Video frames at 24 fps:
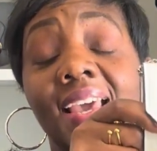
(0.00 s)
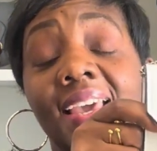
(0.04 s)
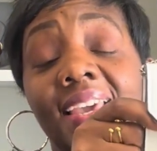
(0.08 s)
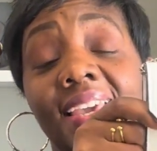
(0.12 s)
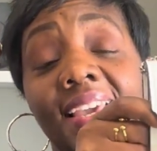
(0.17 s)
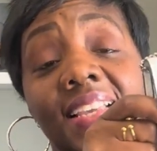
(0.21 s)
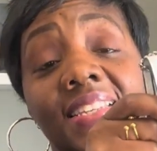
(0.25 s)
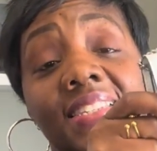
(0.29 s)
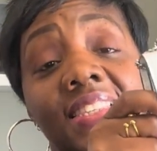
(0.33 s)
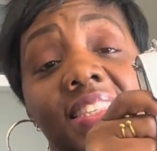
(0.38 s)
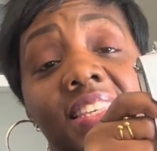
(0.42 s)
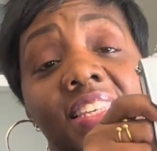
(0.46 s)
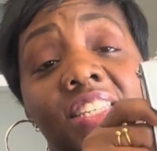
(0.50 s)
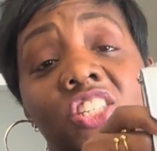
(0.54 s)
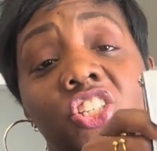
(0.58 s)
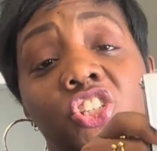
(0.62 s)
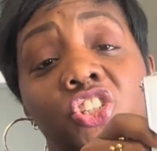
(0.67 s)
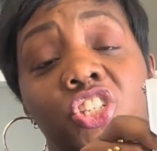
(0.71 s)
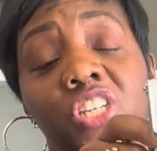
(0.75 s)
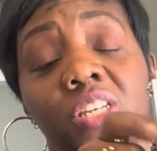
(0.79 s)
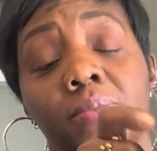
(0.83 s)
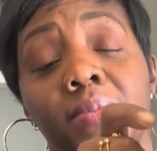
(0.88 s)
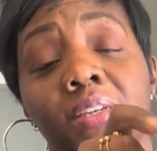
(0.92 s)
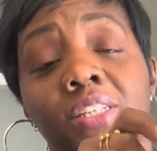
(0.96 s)
is this
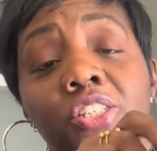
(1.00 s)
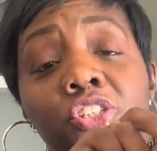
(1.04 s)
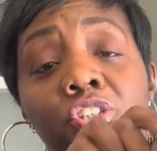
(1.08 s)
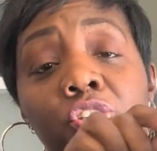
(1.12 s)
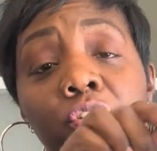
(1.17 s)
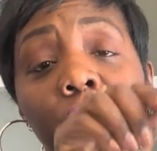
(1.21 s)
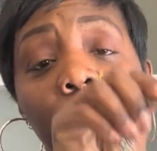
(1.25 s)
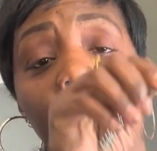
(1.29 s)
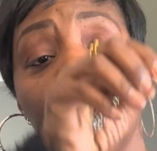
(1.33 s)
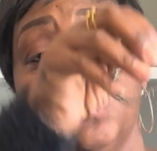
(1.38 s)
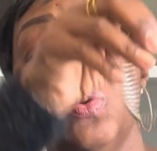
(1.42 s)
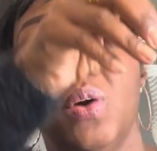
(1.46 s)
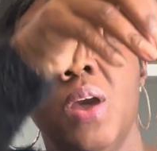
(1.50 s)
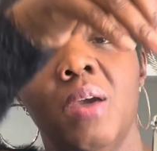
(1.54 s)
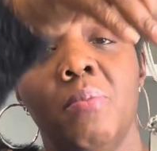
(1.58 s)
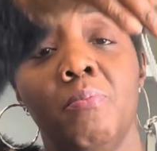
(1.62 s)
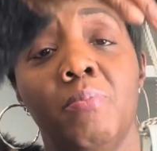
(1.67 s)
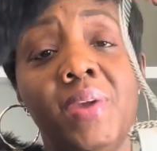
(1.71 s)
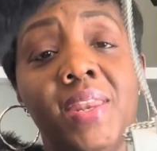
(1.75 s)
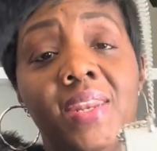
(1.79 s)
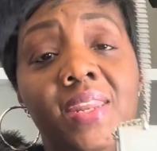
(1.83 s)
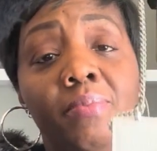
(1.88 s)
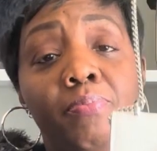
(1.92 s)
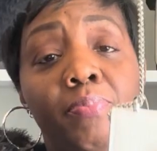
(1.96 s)
Jimmy Choo
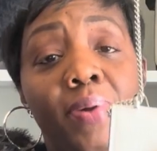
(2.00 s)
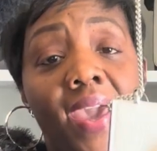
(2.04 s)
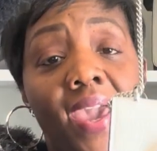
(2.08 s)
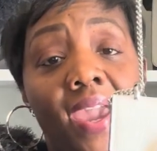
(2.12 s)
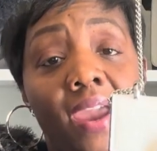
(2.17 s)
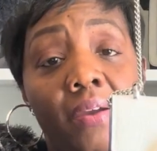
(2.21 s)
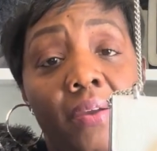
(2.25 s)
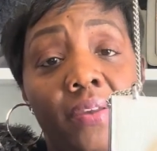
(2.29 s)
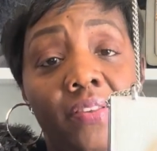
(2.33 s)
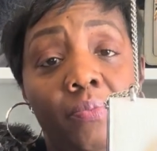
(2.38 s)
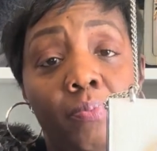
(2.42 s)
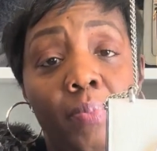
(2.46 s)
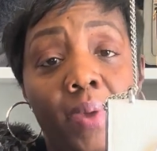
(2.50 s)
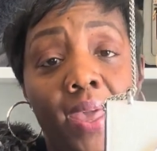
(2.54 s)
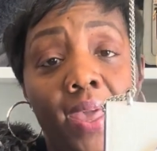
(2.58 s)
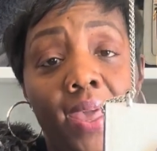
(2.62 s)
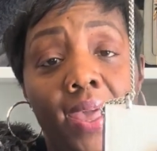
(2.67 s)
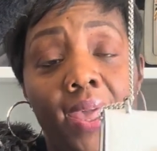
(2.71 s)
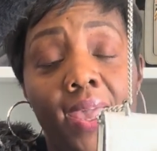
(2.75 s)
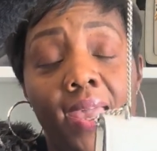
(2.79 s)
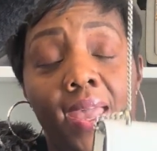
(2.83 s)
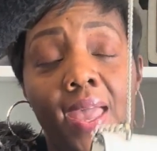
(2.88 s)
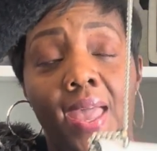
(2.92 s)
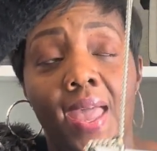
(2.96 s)
mini Paris
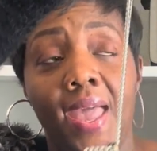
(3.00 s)
bag.